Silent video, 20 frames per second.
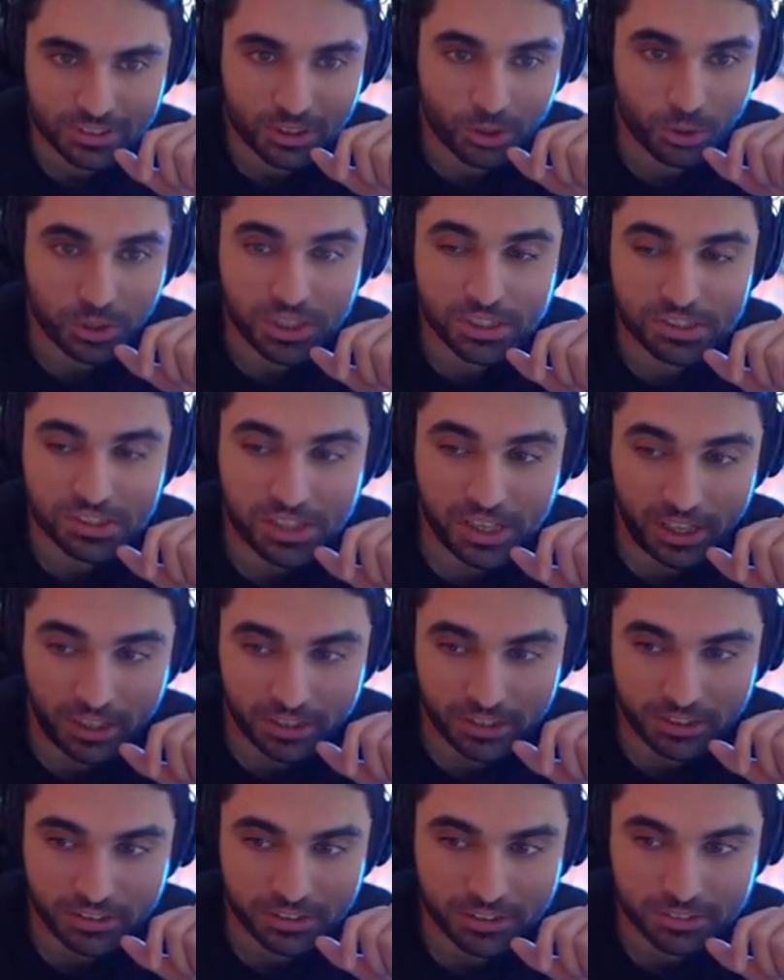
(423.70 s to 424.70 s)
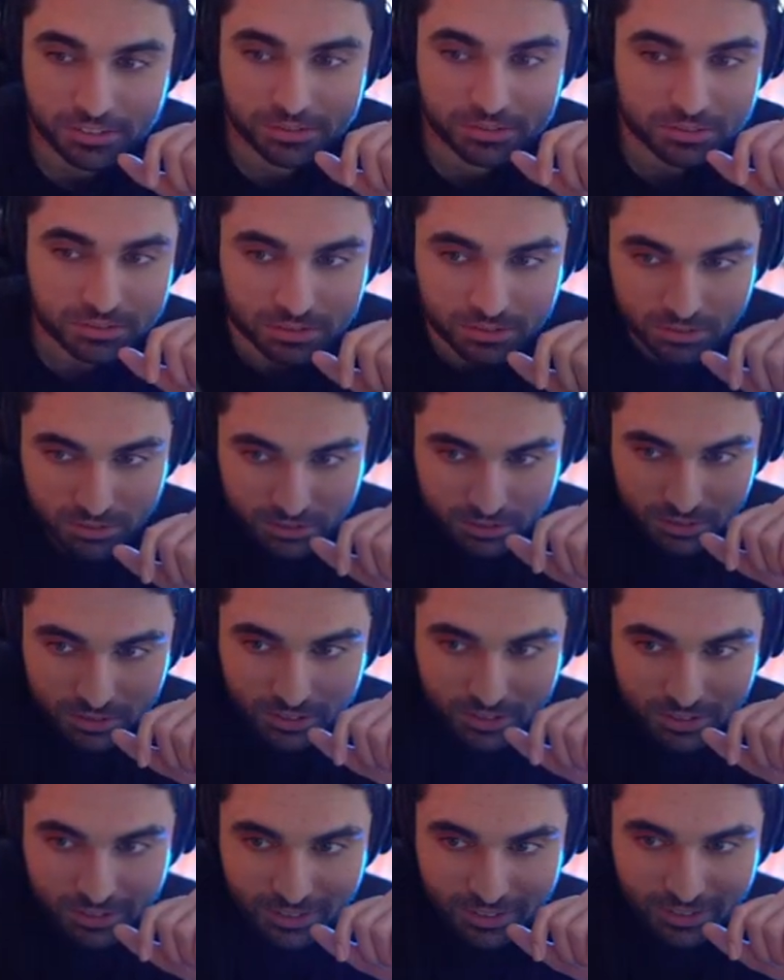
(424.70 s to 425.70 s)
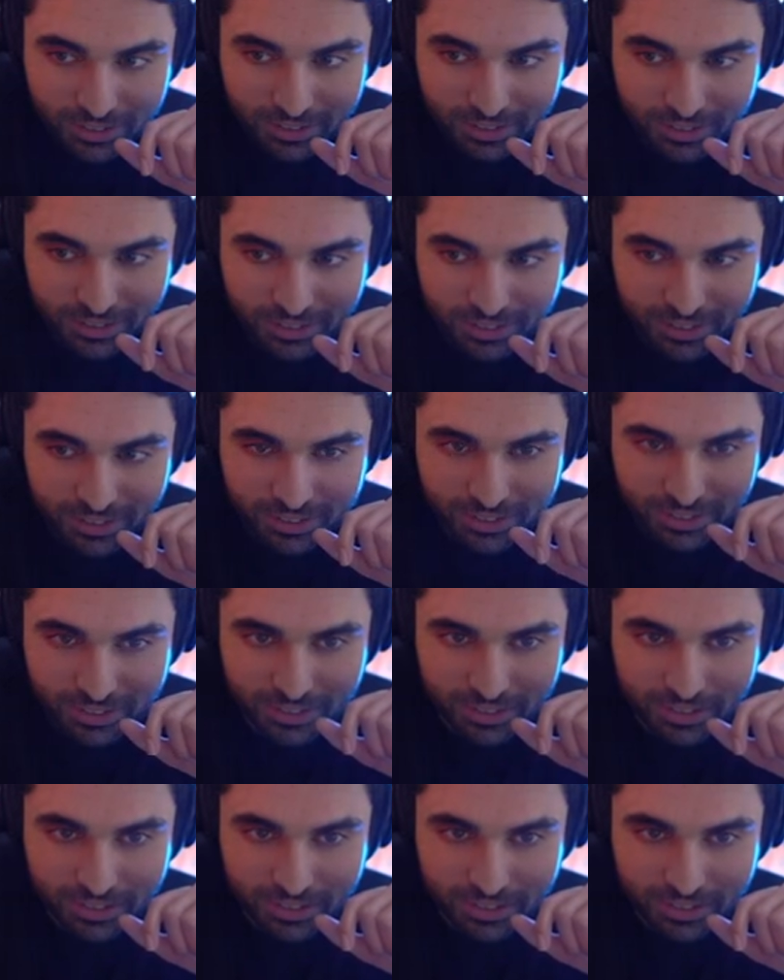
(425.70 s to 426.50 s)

Yo, he's scared. Hola.